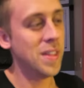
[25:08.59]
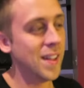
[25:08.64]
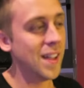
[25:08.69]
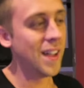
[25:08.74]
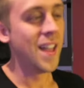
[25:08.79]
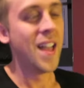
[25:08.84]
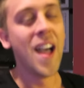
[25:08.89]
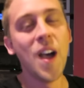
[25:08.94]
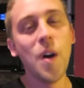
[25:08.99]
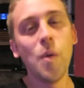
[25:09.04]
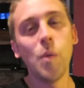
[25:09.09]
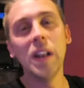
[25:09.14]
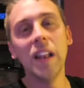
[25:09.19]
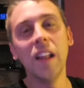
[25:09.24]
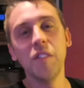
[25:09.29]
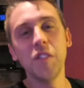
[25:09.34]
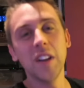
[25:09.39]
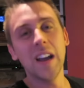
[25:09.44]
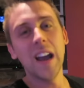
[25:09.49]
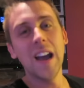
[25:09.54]
it. We
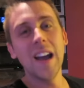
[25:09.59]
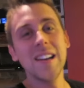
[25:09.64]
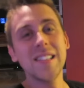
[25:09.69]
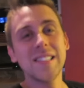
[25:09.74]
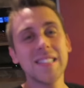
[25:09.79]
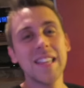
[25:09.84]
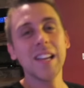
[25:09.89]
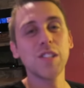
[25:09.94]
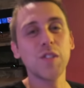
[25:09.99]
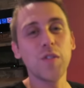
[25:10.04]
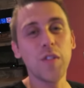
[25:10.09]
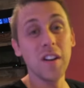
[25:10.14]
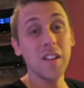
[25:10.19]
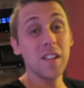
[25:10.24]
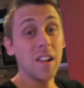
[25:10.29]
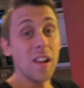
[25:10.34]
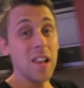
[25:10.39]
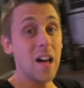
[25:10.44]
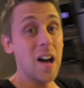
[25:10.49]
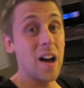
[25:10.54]
love you guys. Thanks for all
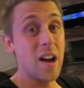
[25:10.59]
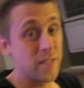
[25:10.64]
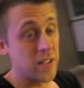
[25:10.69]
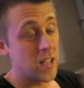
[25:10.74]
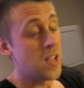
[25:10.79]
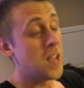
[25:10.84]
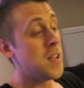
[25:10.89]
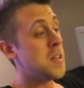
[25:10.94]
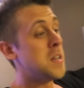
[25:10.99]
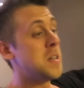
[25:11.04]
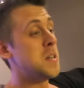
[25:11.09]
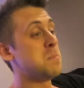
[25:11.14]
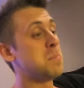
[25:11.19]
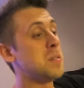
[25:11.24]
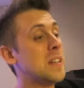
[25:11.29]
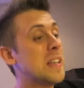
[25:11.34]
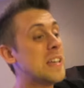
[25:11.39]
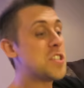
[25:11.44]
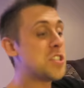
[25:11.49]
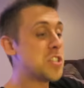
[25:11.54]
the love.
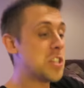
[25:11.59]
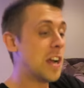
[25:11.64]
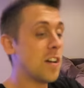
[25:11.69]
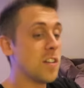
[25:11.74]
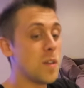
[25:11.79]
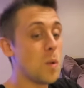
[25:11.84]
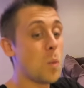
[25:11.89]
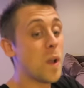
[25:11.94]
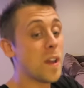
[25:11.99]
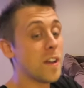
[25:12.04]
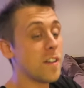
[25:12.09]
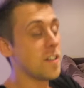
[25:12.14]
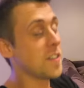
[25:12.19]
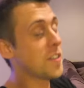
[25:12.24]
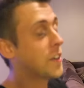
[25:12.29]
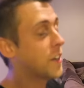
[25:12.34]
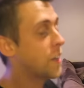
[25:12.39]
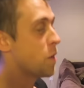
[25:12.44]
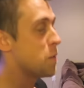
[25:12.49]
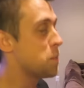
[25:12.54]
Please show the winner of
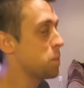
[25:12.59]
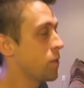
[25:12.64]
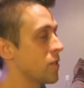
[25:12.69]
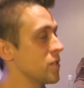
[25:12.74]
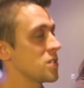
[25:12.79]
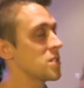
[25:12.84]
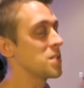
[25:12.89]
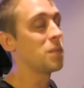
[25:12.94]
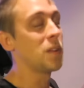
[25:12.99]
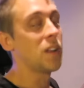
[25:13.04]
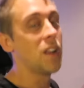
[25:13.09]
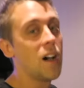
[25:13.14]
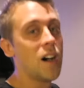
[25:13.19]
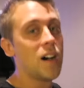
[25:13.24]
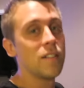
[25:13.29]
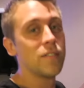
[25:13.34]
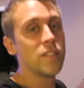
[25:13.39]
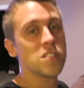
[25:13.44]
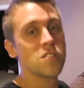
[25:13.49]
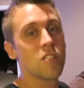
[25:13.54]
the GoPro some
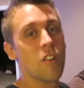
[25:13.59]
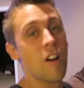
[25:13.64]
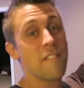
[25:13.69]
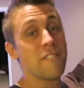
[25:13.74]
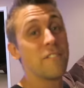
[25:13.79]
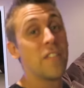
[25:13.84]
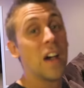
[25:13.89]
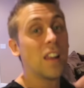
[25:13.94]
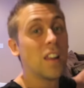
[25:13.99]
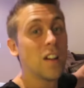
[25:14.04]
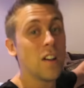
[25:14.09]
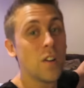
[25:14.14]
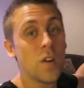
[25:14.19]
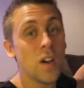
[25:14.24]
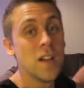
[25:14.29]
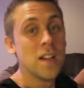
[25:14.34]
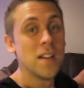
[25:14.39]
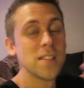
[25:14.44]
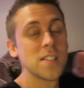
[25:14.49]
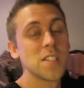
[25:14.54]
love. These are our
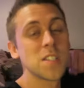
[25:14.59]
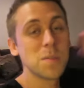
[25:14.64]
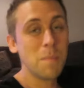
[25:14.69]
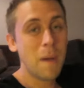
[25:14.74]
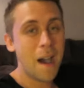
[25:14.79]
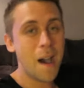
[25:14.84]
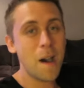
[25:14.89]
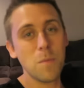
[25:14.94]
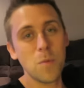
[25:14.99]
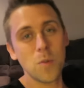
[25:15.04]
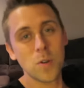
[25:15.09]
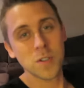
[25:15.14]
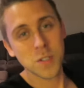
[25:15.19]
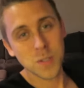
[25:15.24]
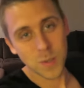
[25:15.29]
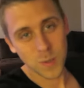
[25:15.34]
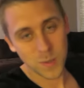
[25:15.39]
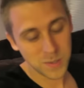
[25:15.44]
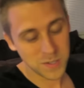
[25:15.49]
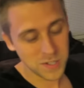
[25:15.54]
fellow Smile More
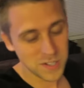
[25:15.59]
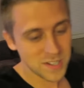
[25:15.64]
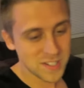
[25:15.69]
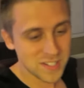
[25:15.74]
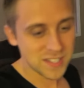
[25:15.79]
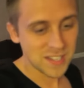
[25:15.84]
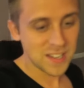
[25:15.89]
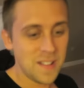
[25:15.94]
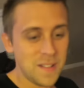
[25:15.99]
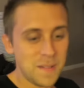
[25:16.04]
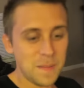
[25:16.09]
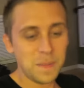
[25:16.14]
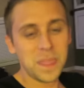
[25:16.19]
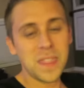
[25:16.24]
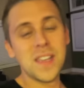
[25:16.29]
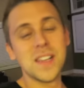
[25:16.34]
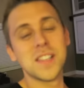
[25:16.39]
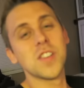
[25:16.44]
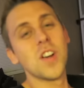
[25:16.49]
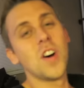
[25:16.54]
soldiers.
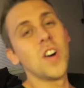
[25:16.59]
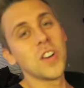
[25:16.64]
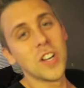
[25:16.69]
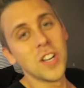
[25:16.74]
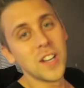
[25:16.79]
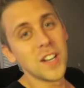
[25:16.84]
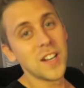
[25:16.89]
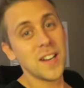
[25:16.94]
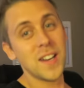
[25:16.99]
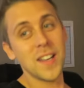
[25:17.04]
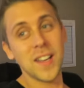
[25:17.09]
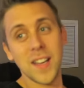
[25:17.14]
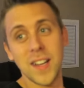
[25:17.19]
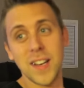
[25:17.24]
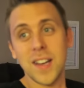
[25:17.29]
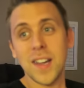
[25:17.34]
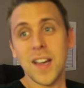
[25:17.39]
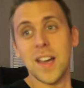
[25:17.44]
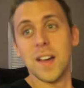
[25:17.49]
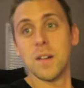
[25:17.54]
It's all good.
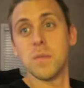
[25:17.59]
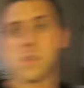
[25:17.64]
And uh,